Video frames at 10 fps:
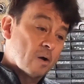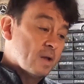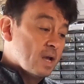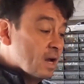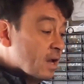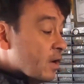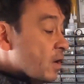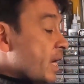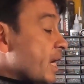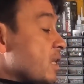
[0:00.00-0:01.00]
Pro Elite
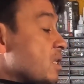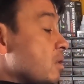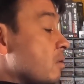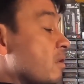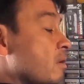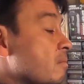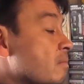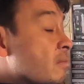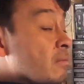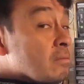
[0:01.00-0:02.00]
amongst
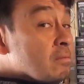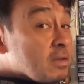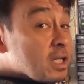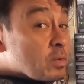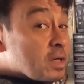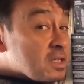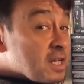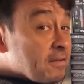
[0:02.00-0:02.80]
Autel's, King Boland's,